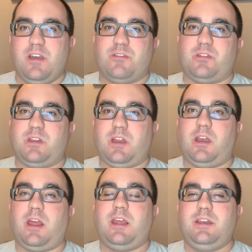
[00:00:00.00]
for
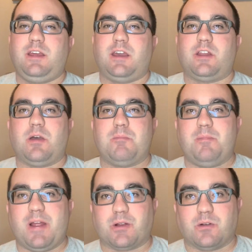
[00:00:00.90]
the Indiana
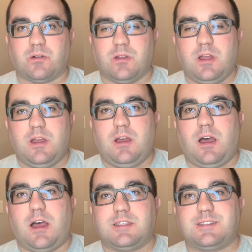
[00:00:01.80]
Barrel
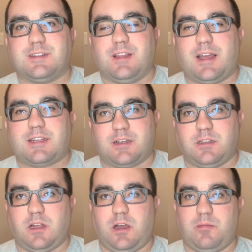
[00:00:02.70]
Select
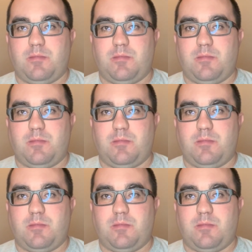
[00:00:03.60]
Club.